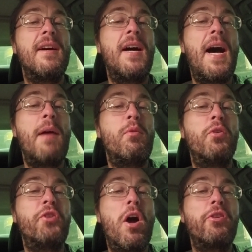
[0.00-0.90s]
I will
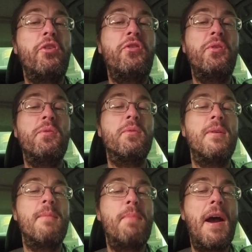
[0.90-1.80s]
talk to you soon.
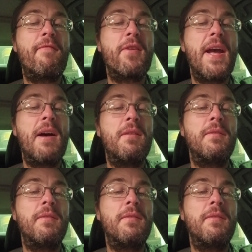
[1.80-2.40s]
Bye for now.